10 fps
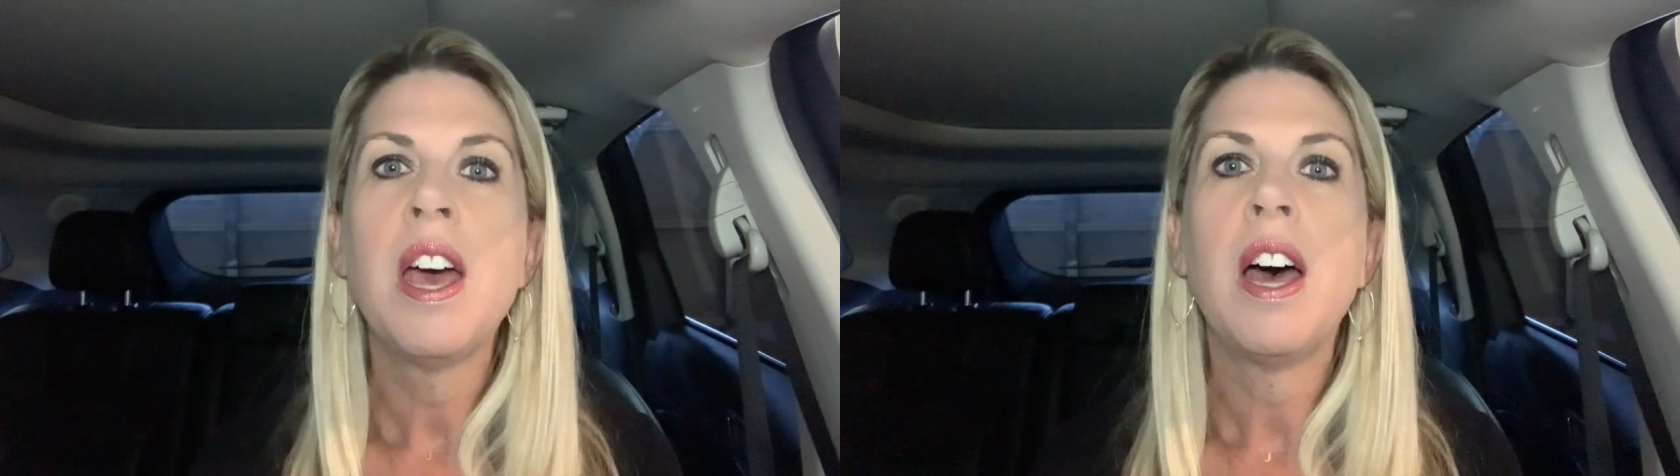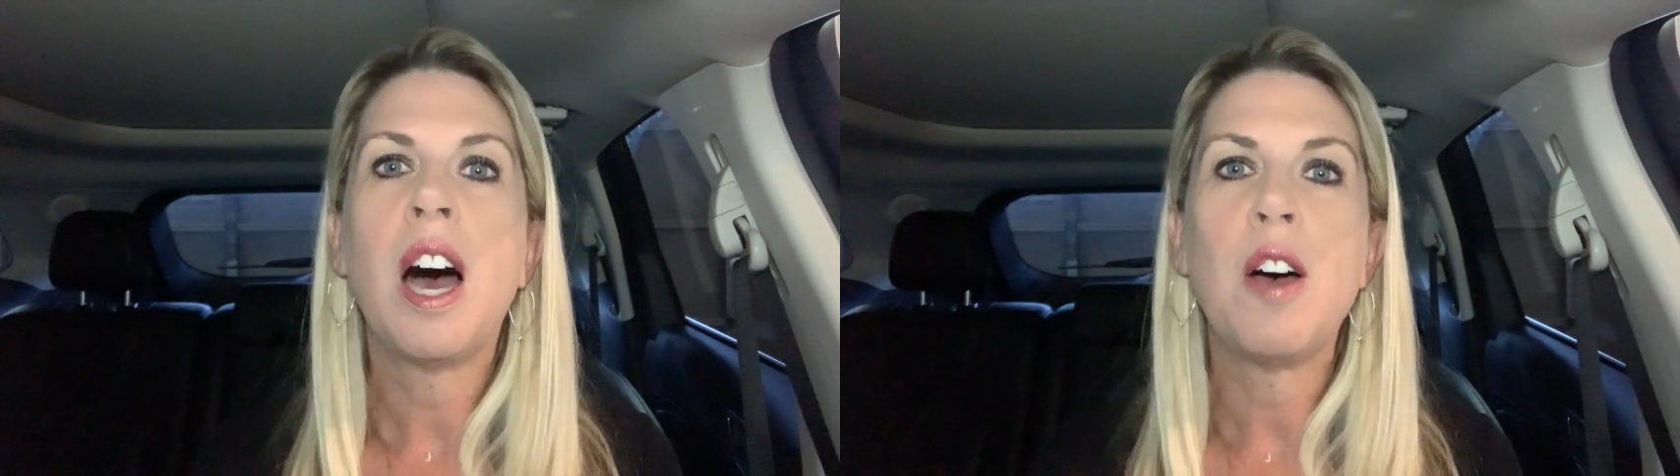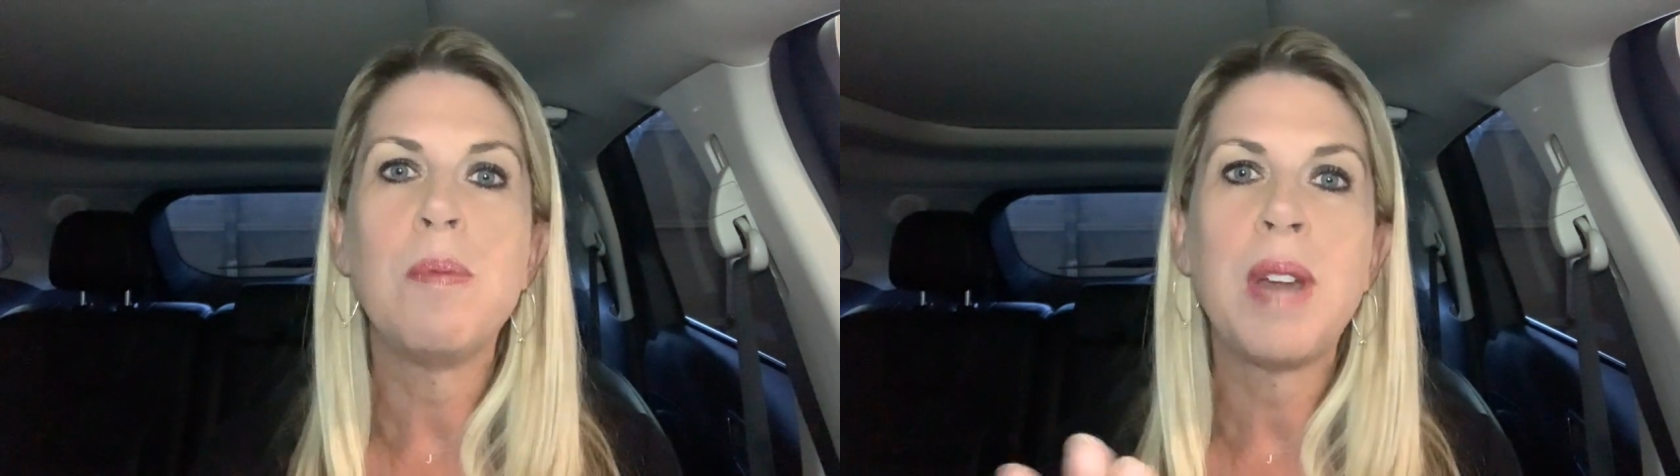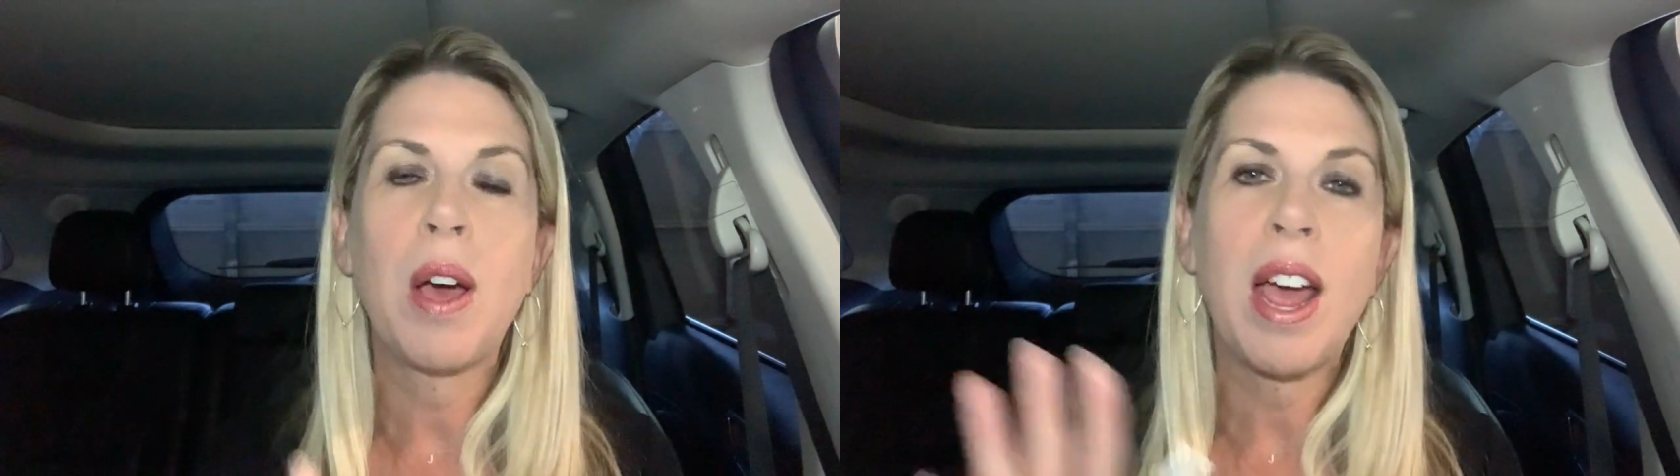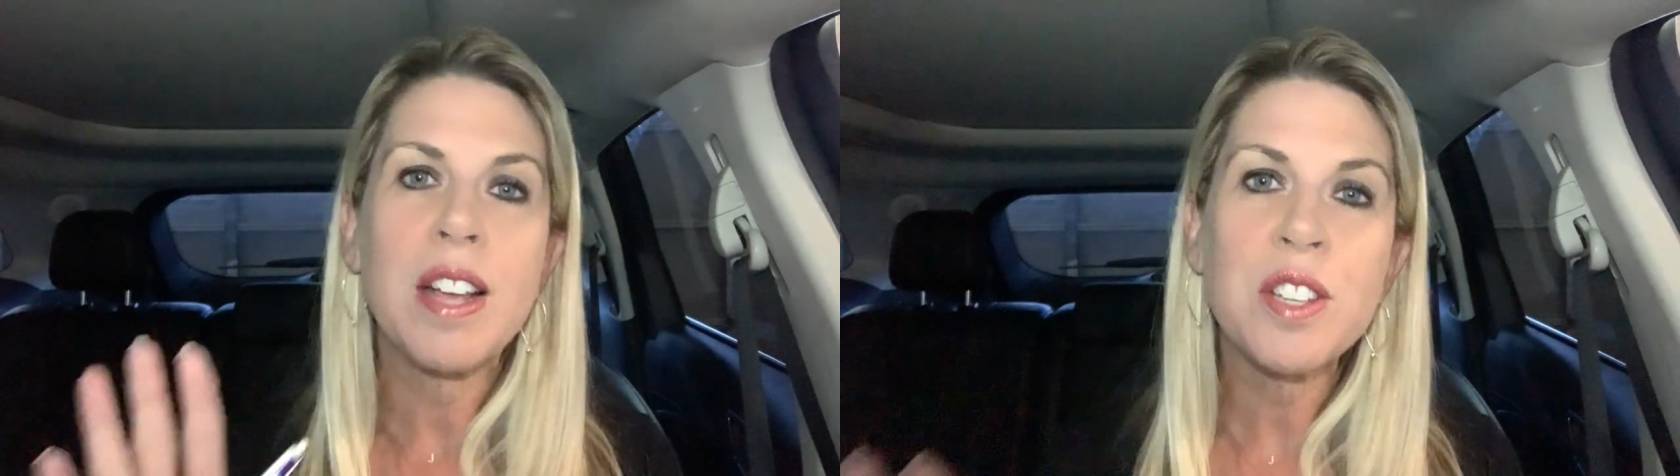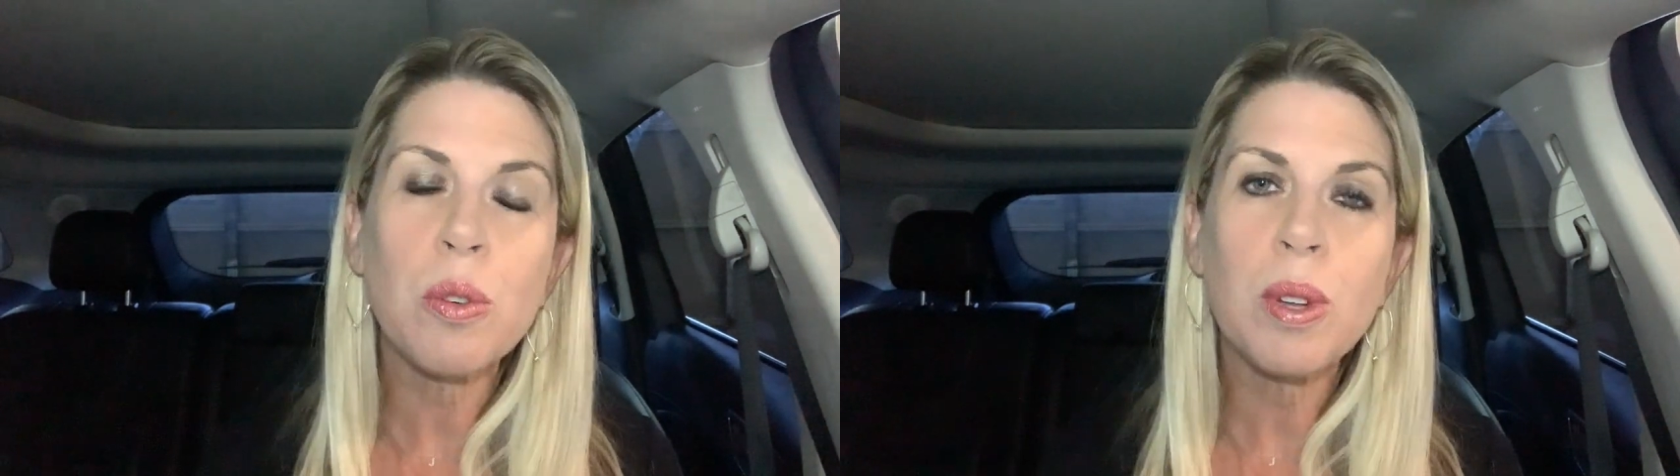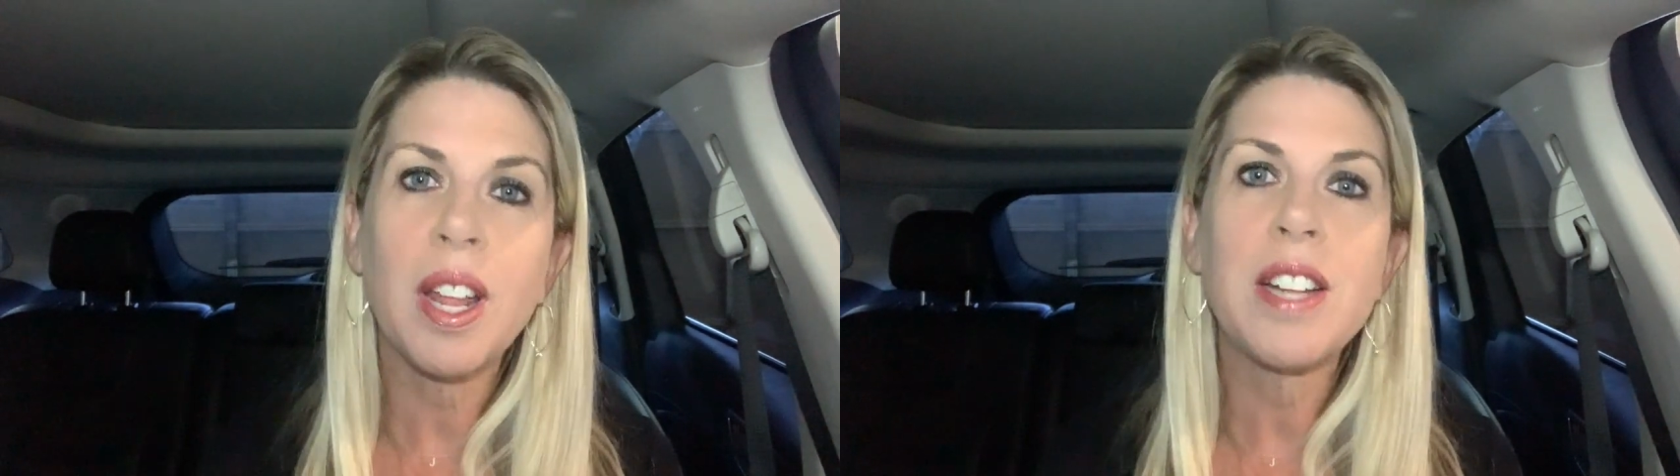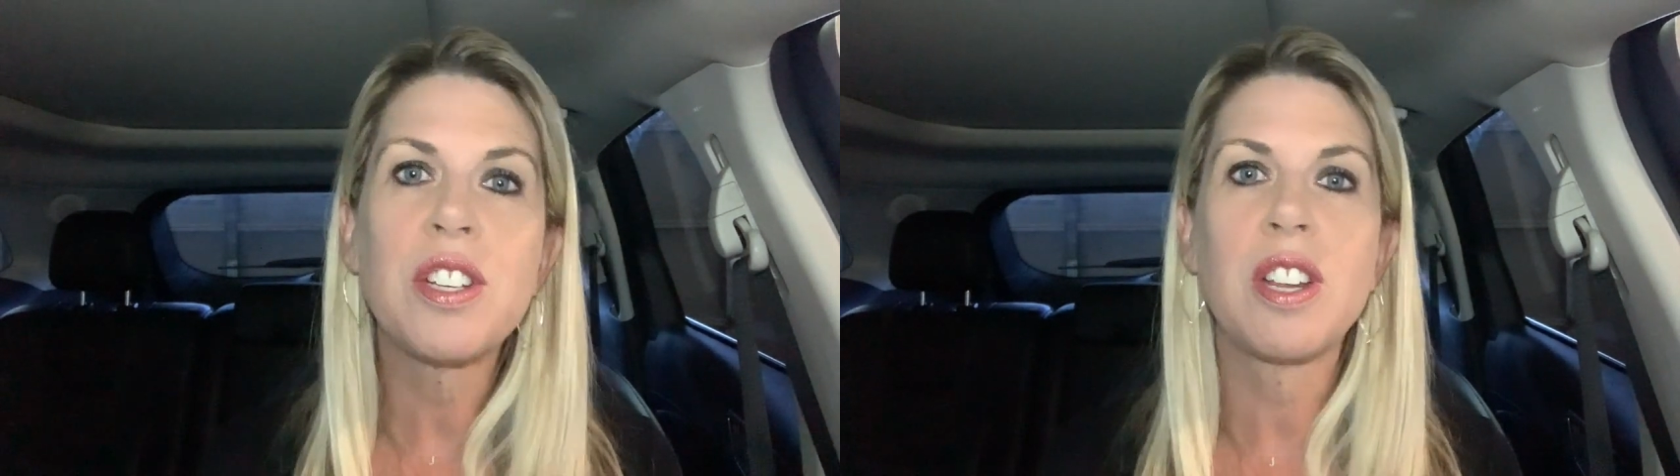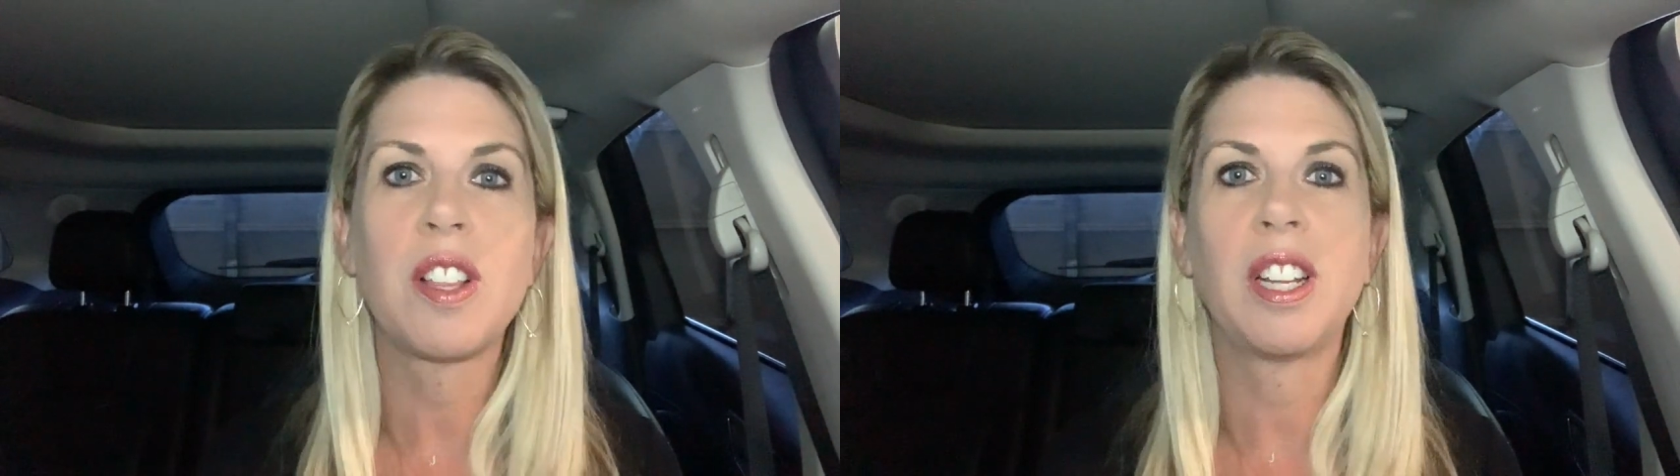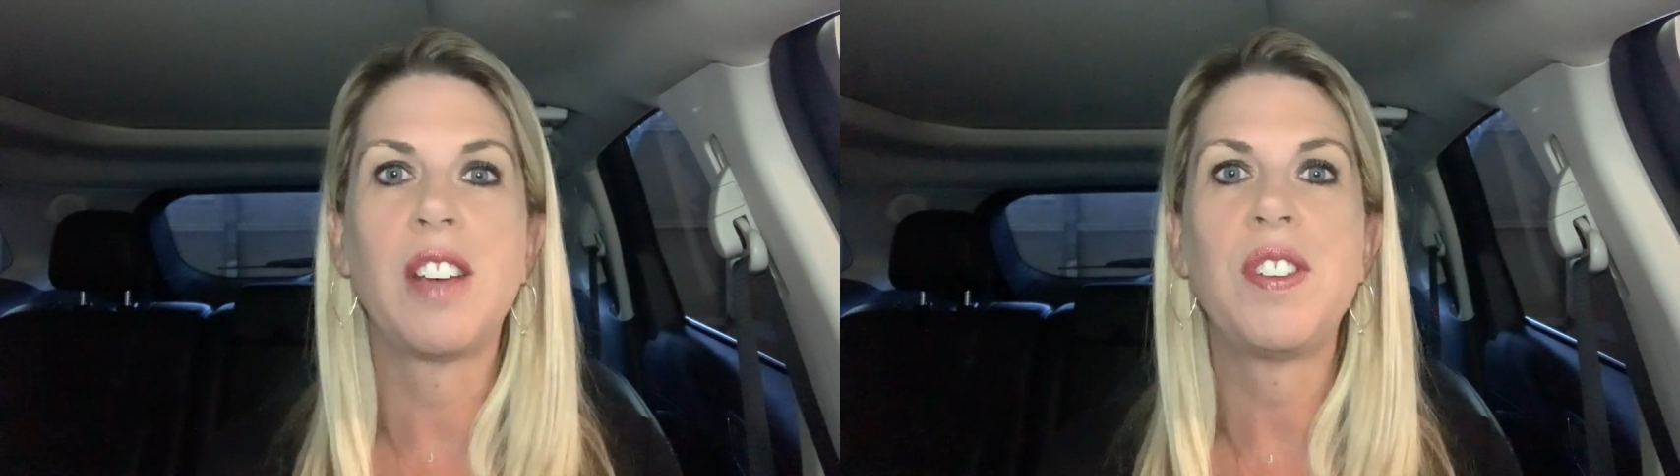Now, as it relates to
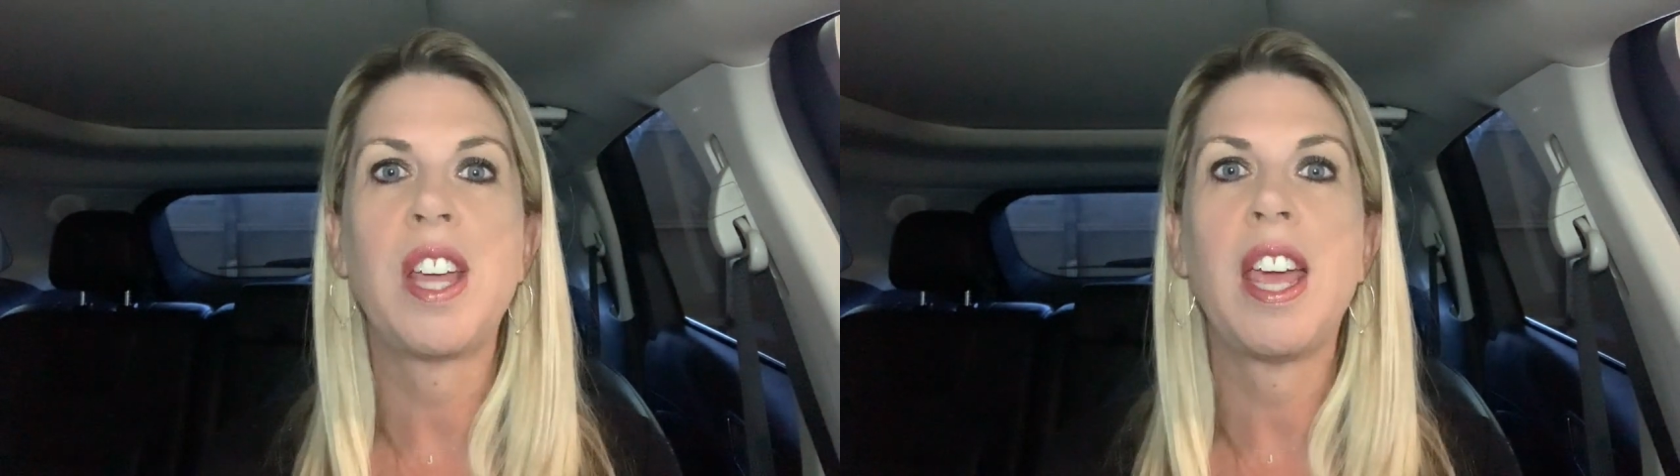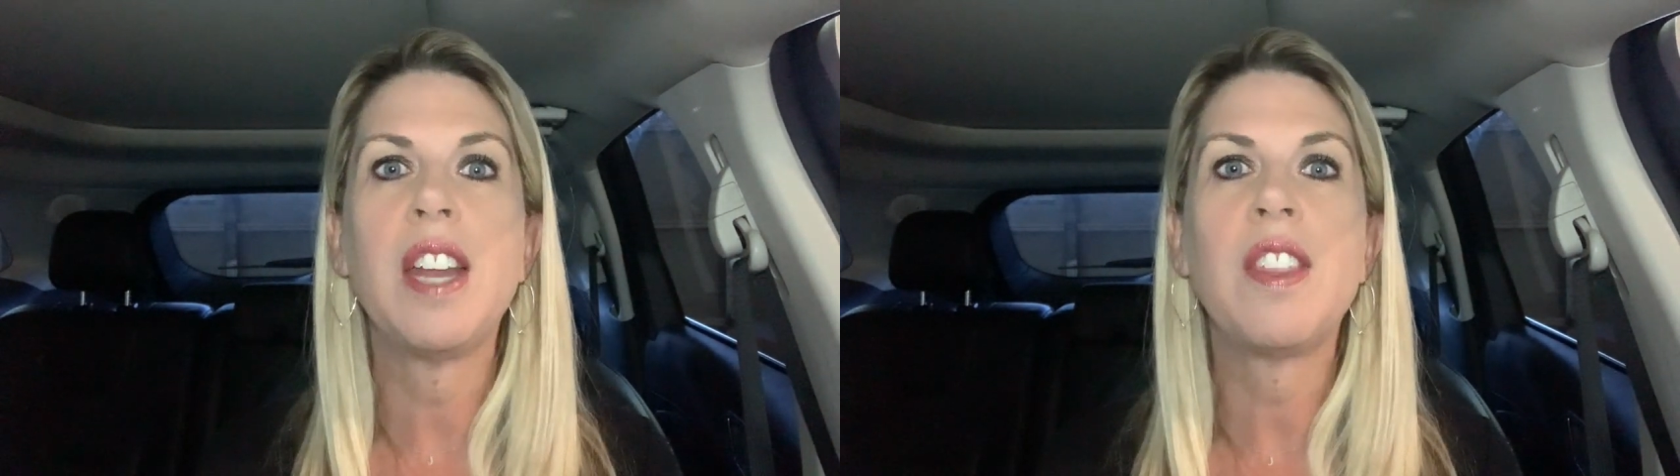the lift gate,